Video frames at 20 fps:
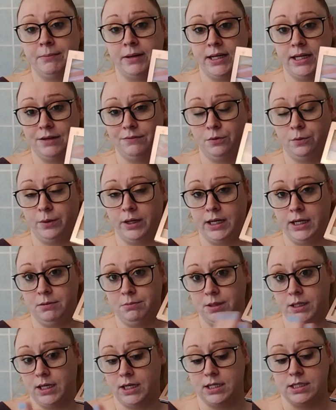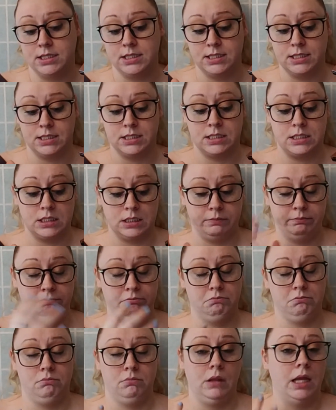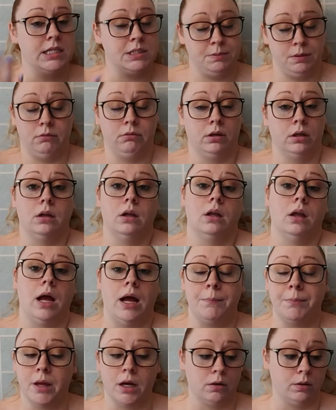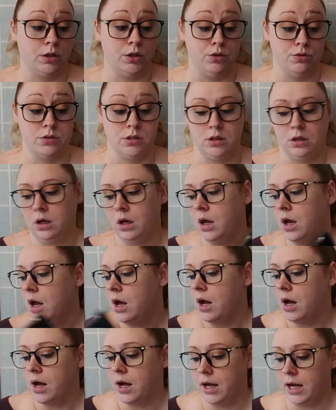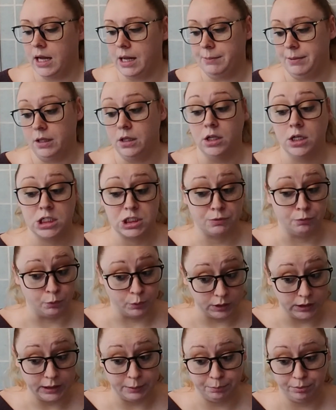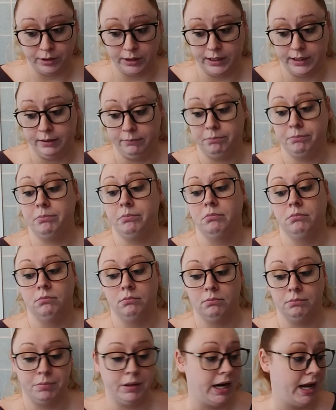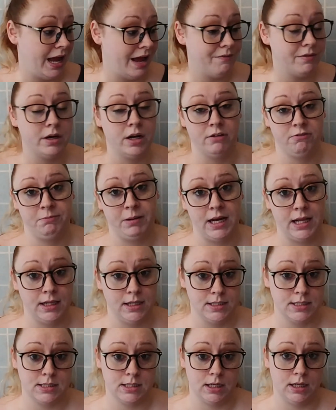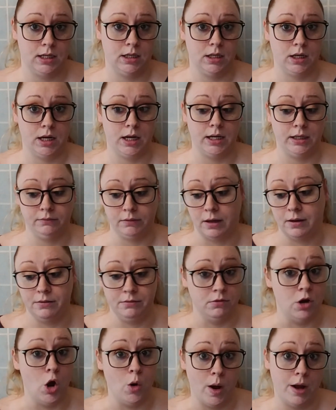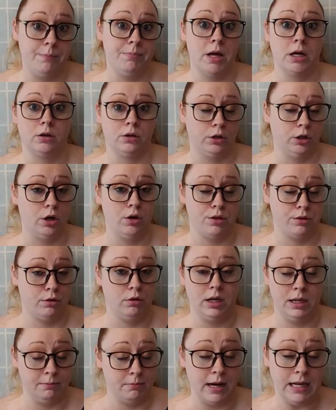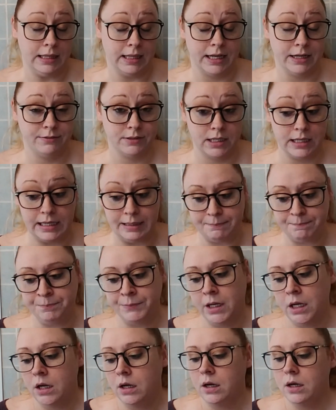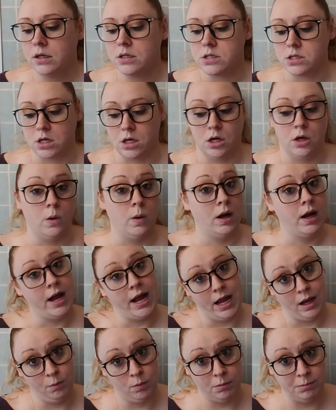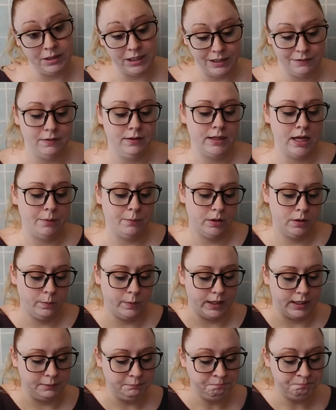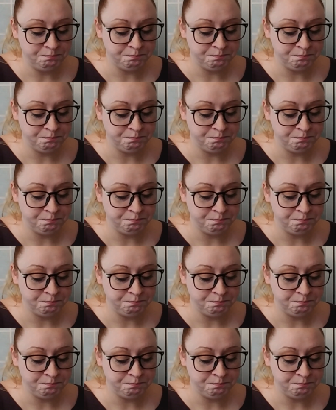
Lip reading: my giveaway because, let's be real, I'm not going to use it. It looks really pretty, but I have enough palettes that I know I'm not going to go through in my lifetime. So I will be giving that one away.